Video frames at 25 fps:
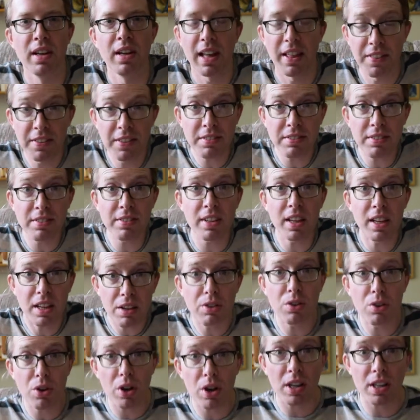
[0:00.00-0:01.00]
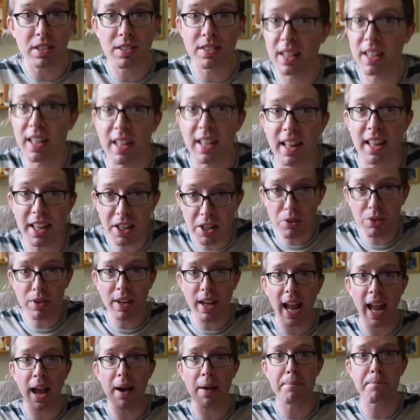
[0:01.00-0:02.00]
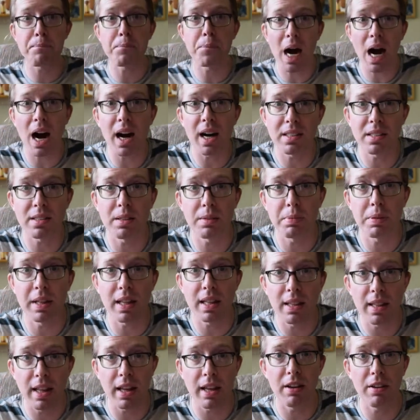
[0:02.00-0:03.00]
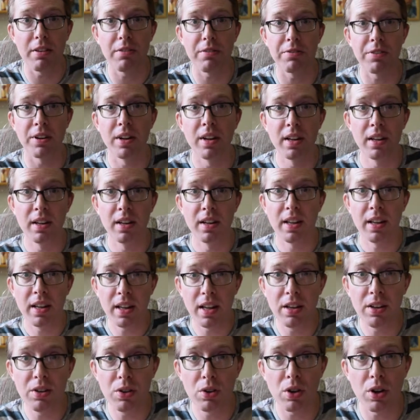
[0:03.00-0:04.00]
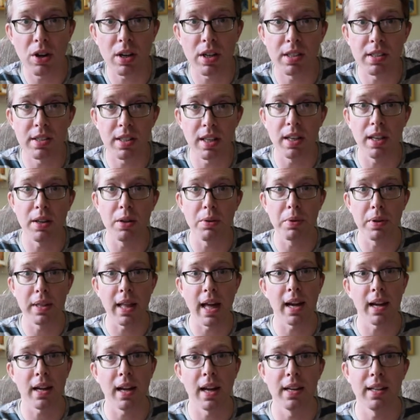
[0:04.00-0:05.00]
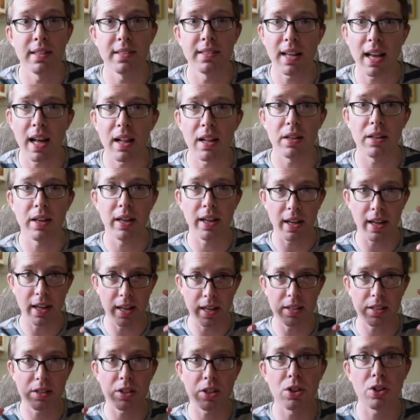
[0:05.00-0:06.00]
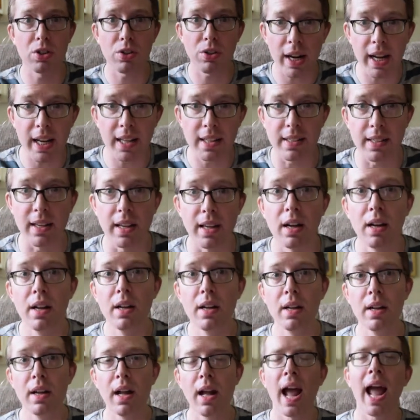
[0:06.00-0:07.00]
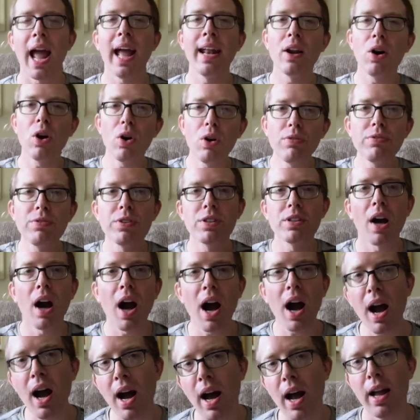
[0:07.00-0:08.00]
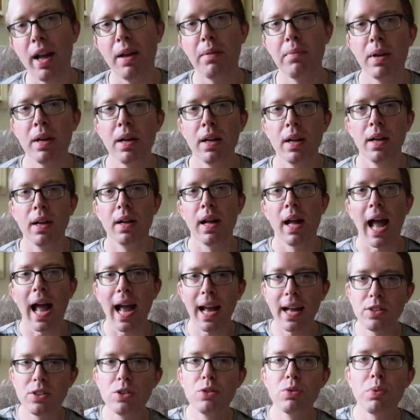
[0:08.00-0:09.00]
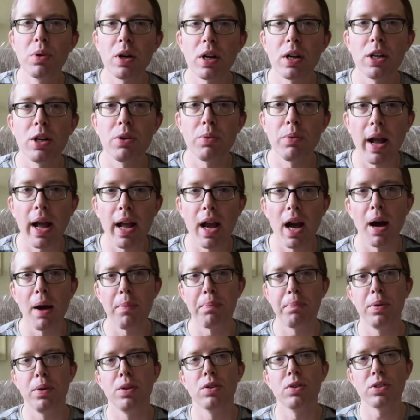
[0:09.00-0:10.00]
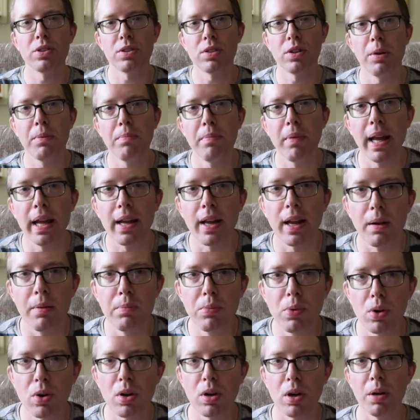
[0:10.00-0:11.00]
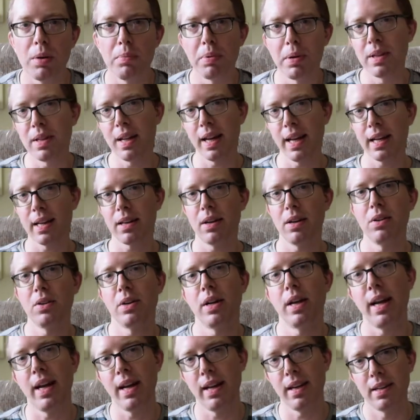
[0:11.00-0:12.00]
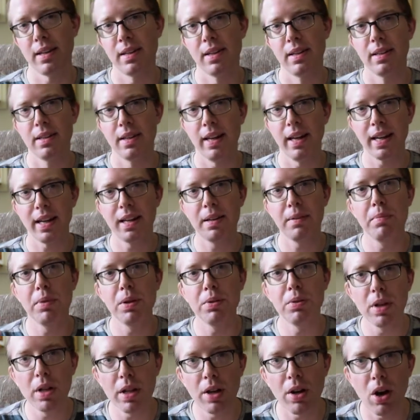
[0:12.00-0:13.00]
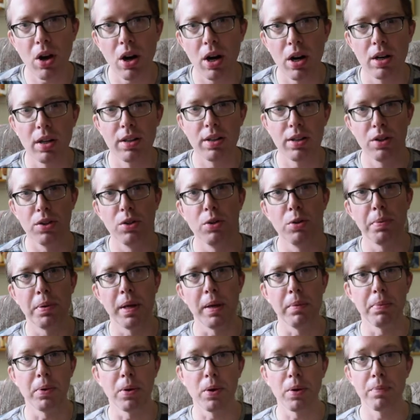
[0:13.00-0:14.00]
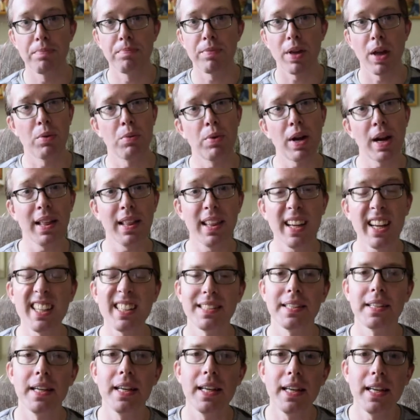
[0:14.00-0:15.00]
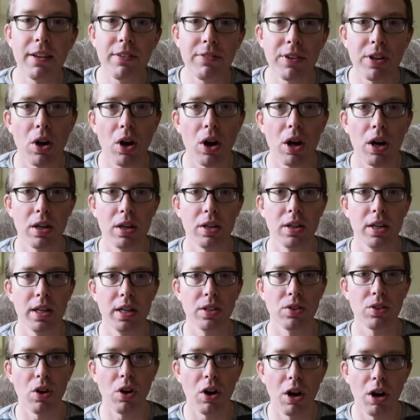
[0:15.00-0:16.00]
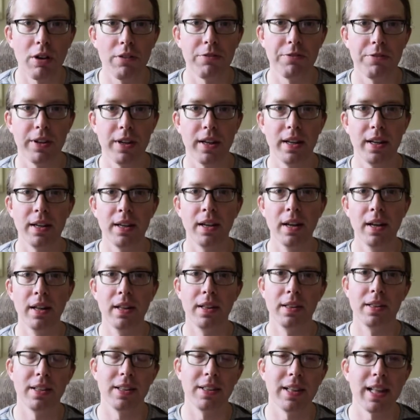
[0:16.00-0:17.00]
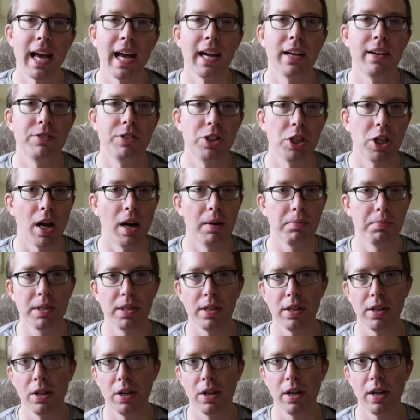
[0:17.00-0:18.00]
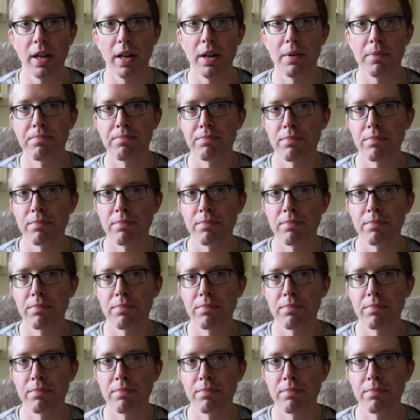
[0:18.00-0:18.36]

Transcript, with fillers: And this is in New York City. Like, you can't possibly live in New York City with that kind of salary. It is crazy. And over time, as you work your way up, you'll start making more. But, like, okay, it can be really hard on the new people. And what I think is even harder is often the lack of job security.